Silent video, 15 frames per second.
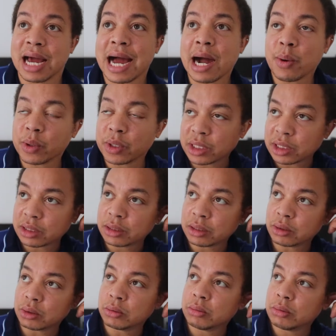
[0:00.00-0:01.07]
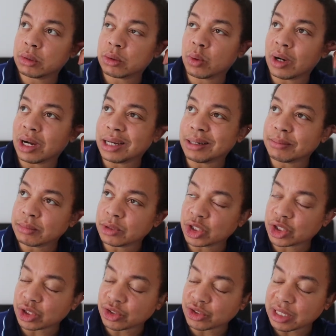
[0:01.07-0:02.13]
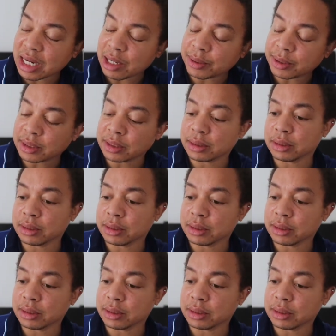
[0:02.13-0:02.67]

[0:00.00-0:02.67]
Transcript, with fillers: hour. Not quite, just under an hour.